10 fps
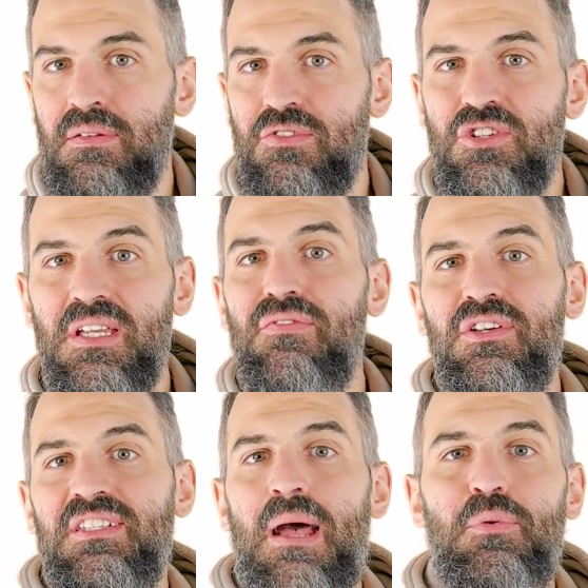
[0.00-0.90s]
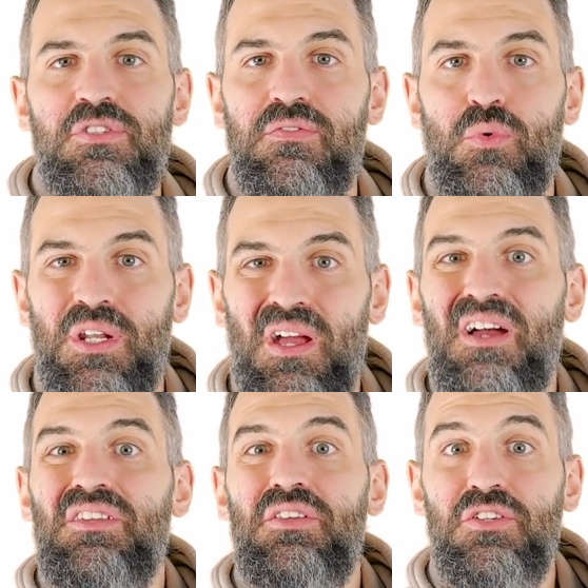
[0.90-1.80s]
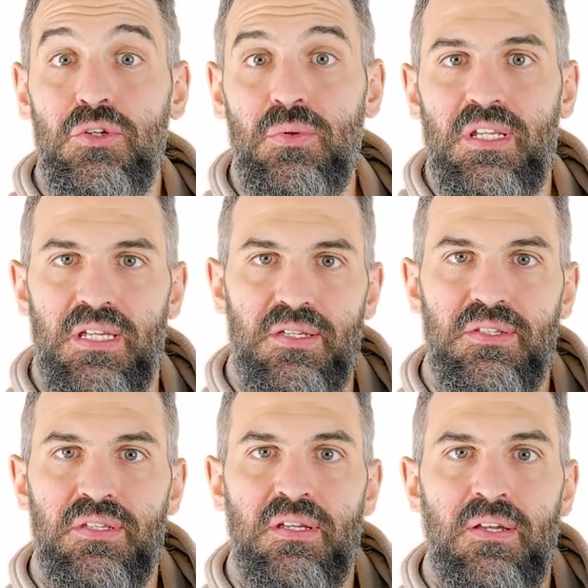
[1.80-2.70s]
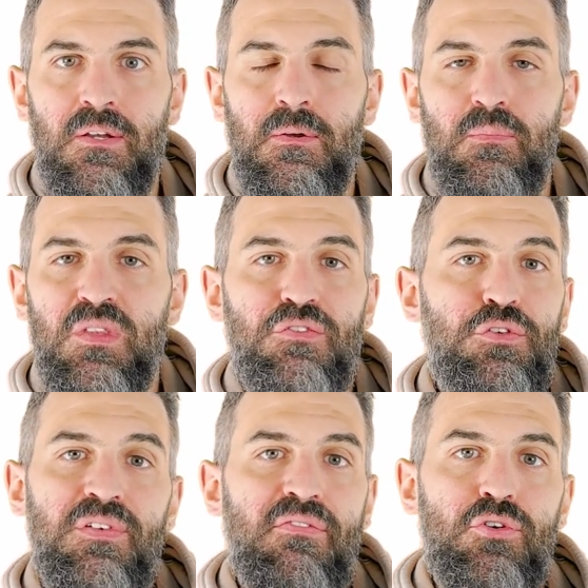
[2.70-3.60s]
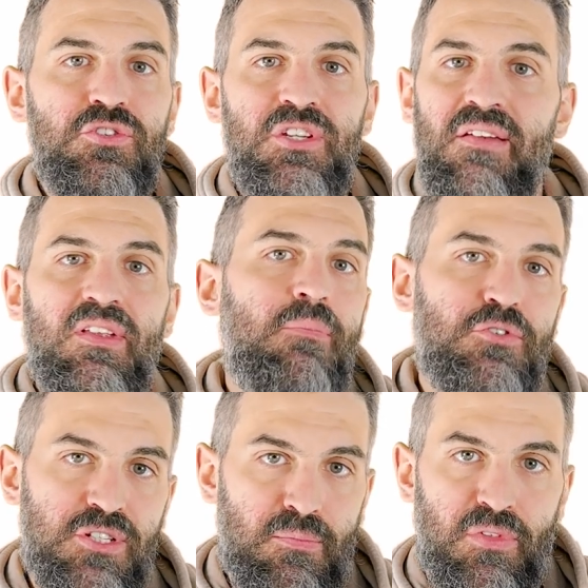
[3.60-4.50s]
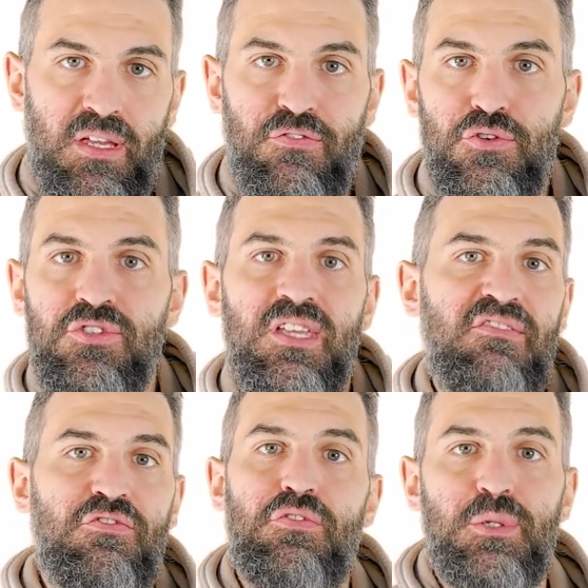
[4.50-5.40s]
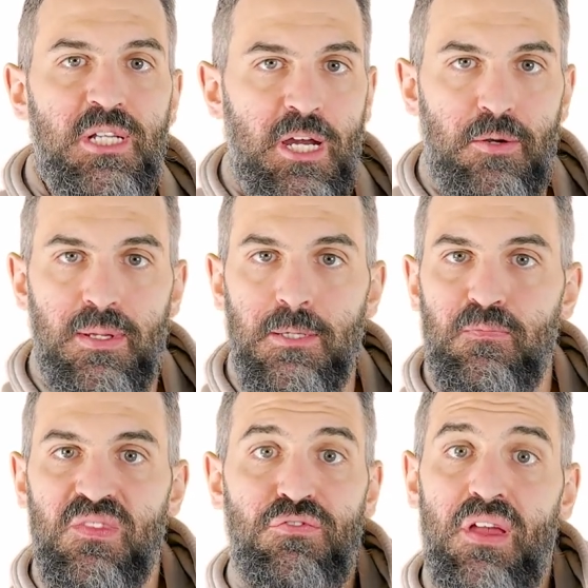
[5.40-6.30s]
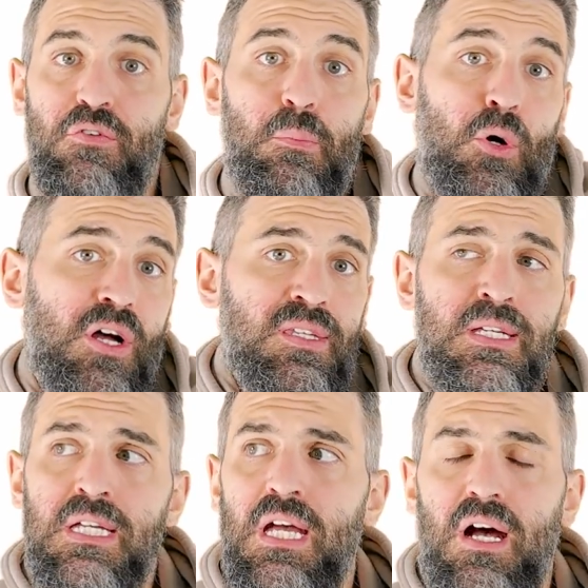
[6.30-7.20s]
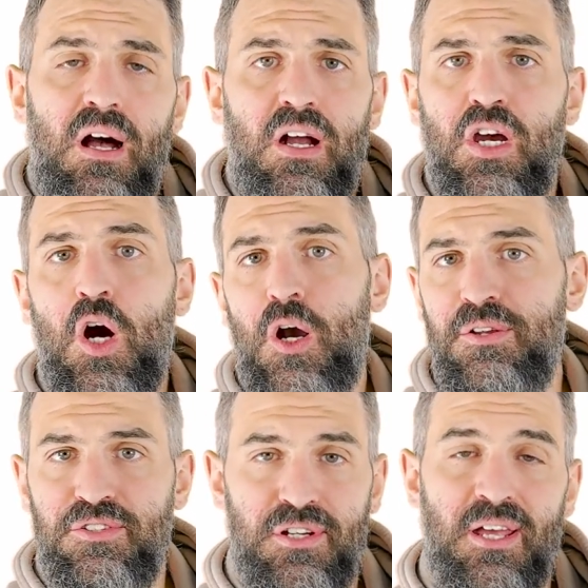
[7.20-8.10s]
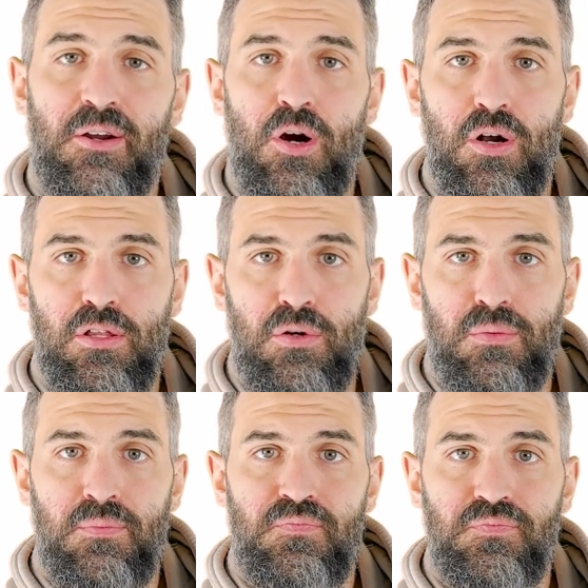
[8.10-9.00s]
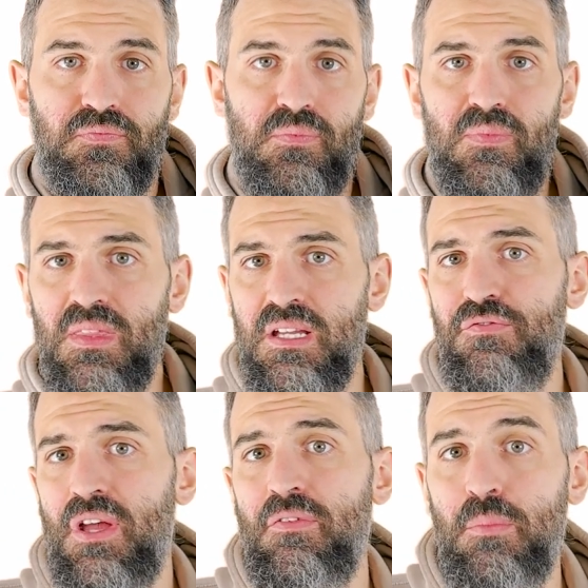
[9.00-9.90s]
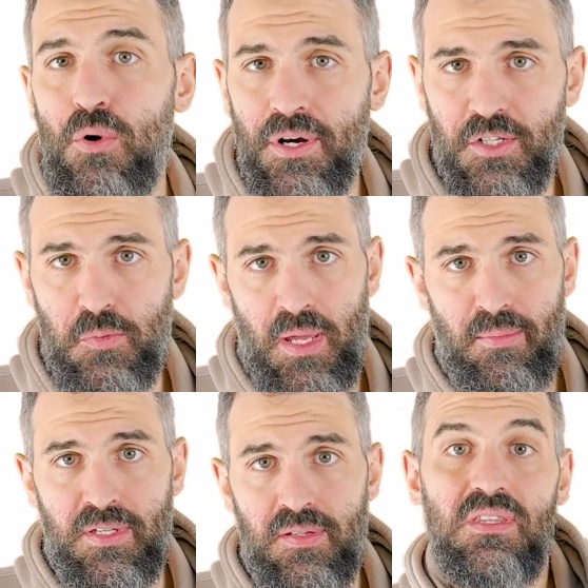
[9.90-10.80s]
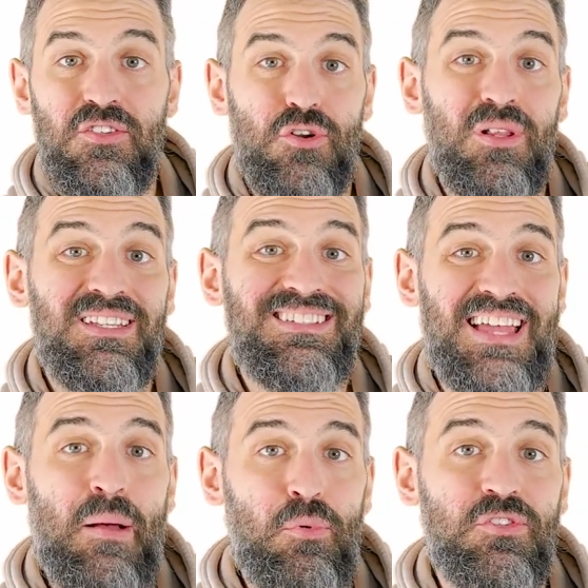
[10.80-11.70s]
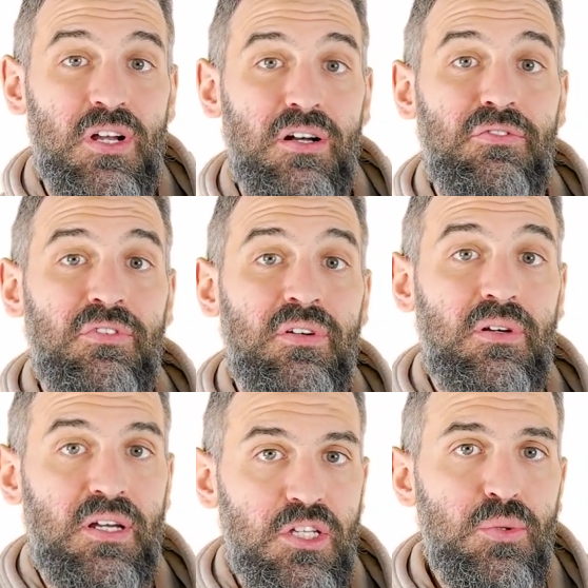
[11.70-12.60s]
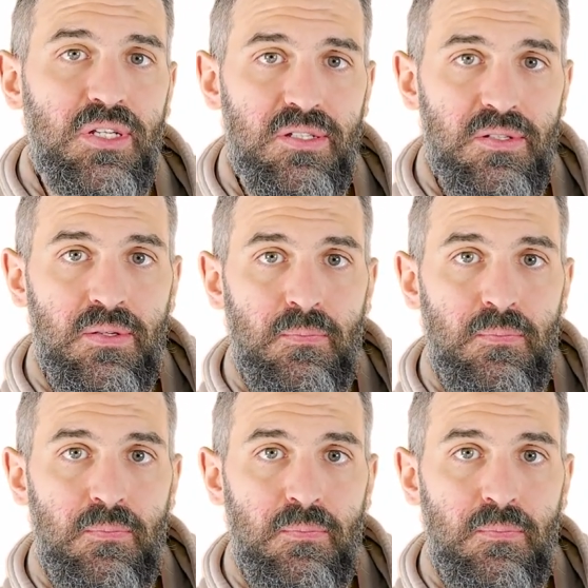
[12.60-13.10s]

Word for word: Just to give you examples of what an annuity is. If you've ever saved up for something, if you're saving for retirement, if you ever bought a car and took out a car loan, if you have a mortgage payment, these are all examples of annuities.